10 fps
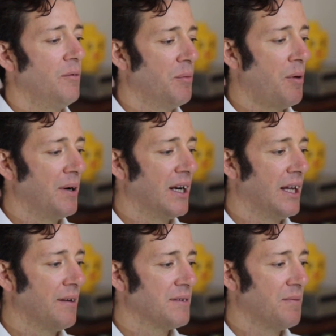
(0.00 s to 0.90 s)
We're probably
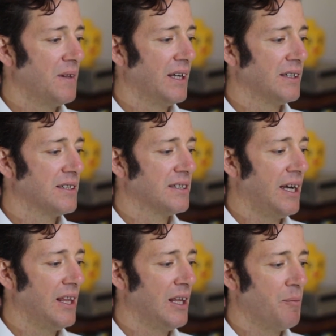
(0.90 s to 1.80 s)
going to have some
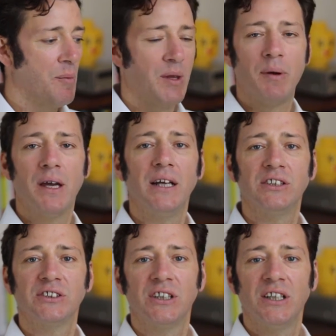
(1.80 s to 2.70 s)
things at the bottom of the
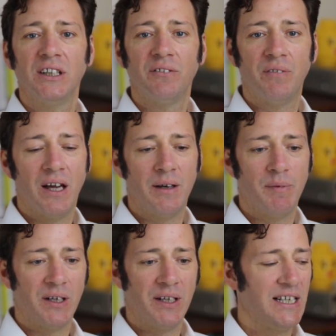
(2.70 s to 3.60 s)
page that
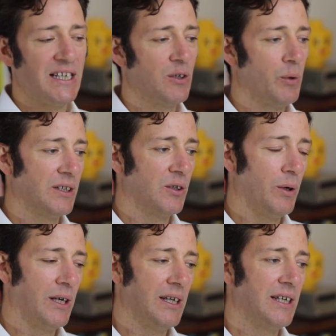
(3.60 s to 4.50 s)
I might need
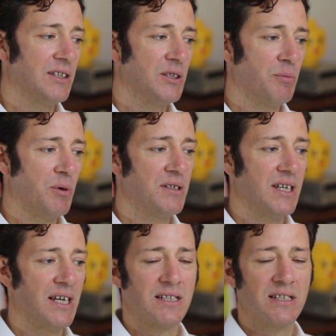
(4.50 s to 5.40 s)
quickly to
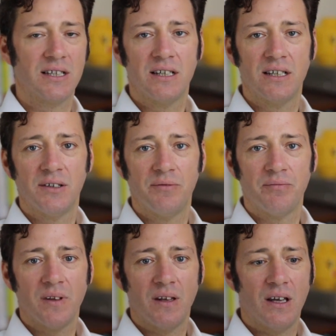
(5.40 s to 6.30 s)
process.
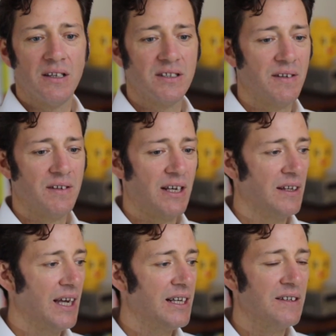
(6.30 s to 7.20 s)
And so then
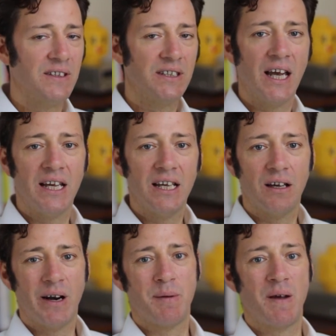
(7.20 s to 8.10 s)
at the end of the
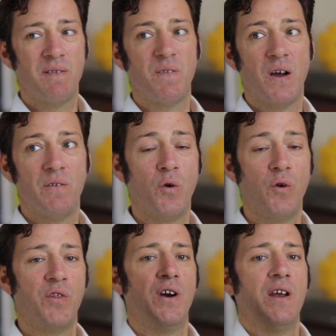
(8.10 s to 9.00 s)
day, around about
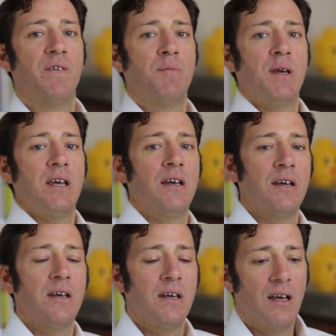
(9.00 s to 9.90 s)
4:30 for me,
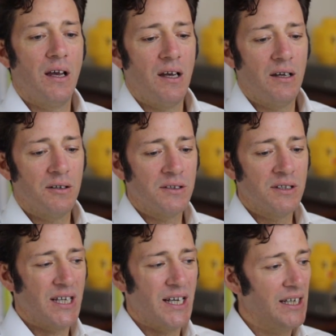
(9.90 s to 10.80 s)

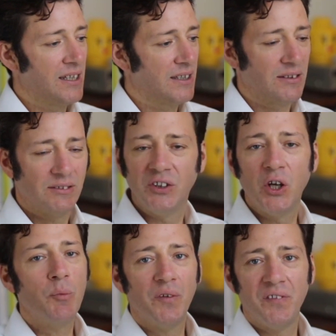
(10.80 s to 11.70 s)
I'll take
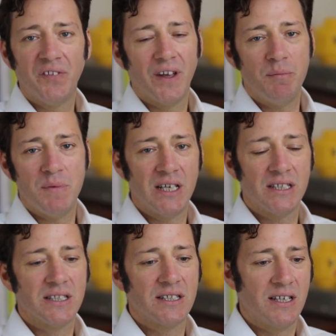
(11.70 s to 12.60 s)
no more than 10
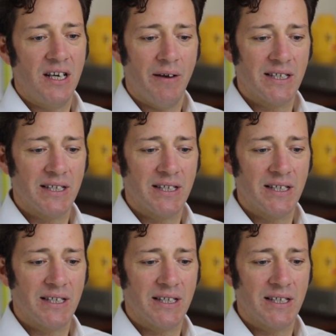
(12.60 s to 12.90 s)
minutes.